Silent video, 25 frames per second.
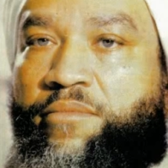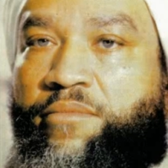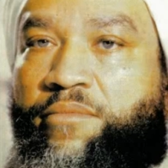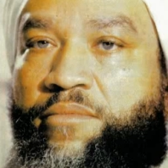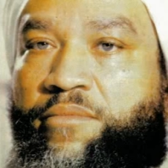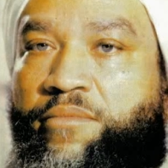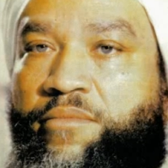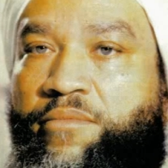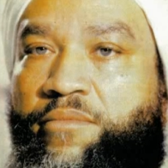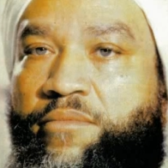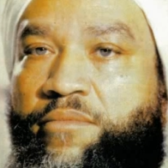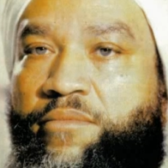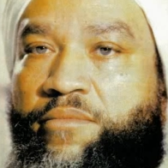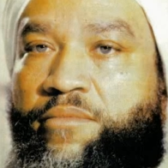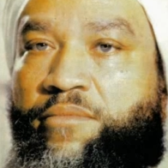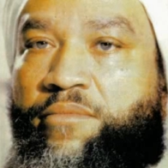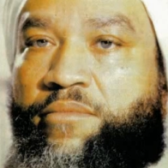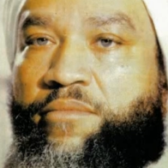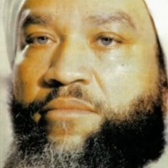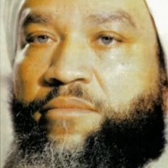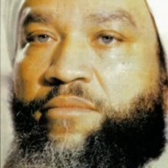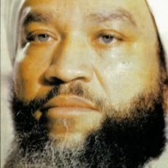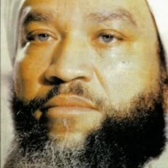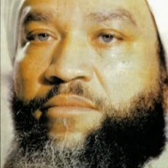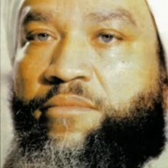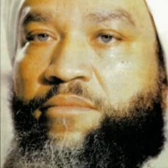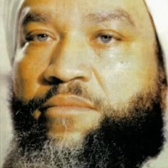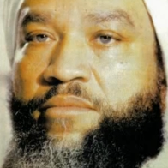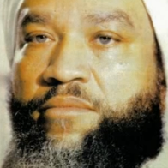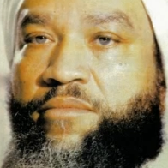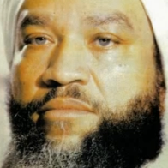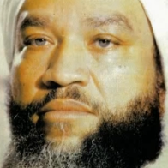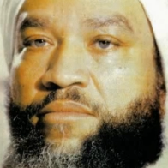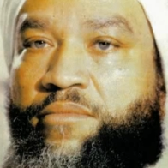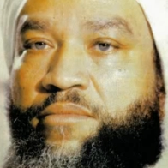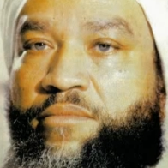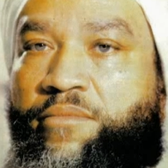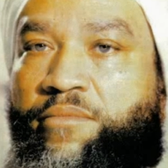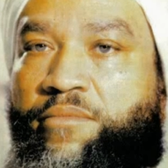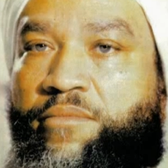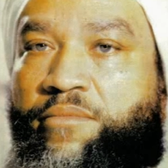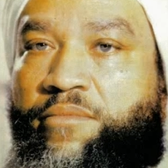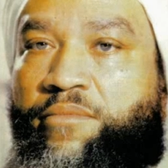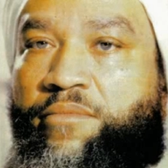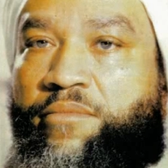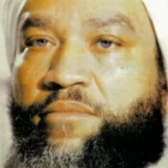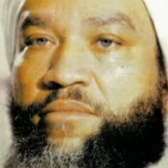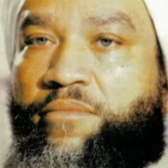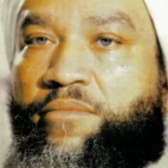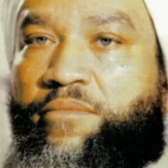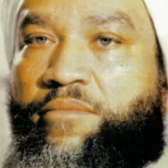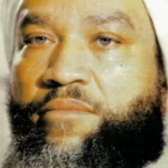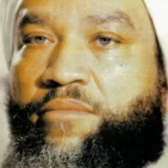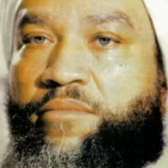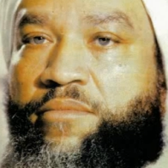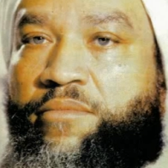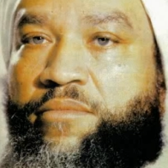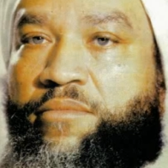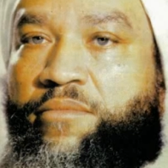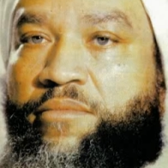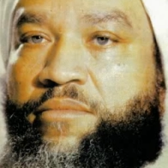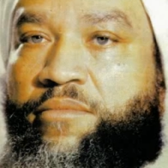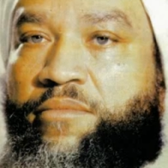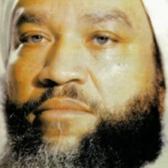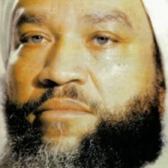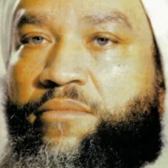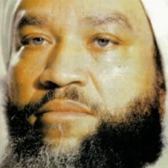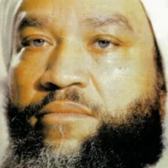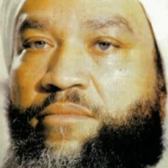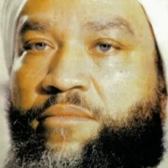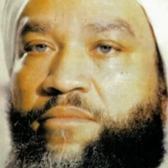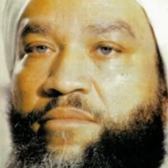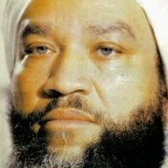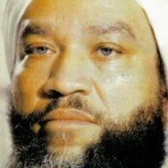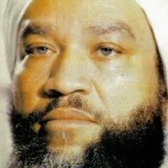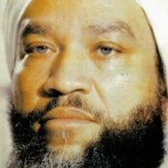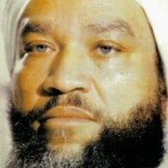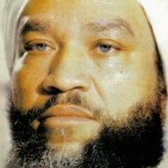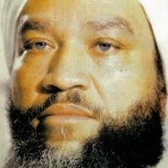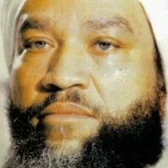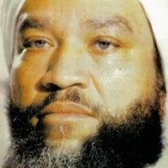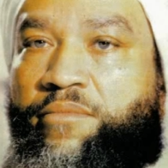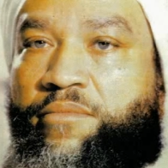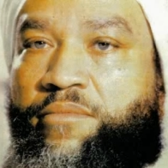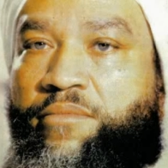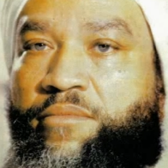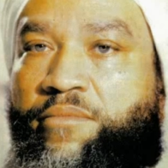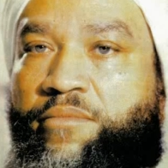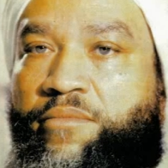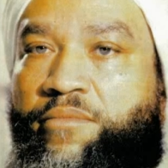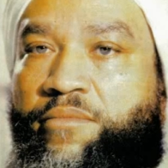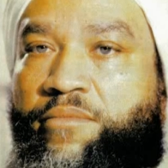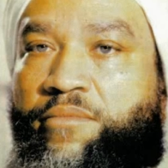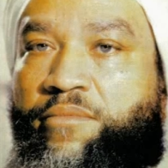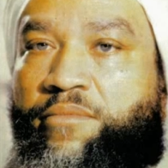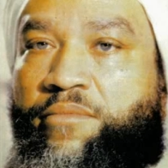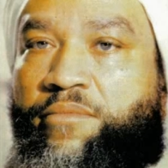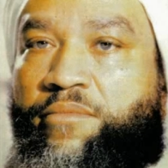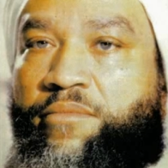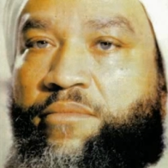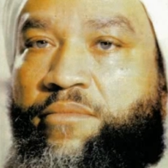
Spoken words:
You've been taught to hate growing it, haven't you?